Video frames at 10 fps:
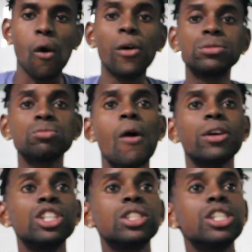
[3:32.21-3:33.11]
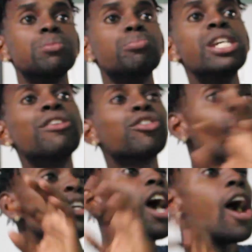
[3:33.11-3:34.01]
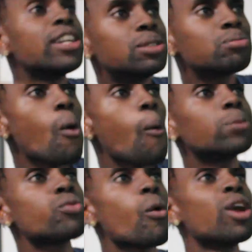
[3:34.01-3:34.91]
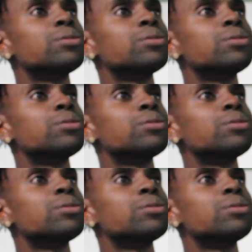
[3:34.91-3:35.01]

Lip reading: Oh, it's beef curry, darling. Oh,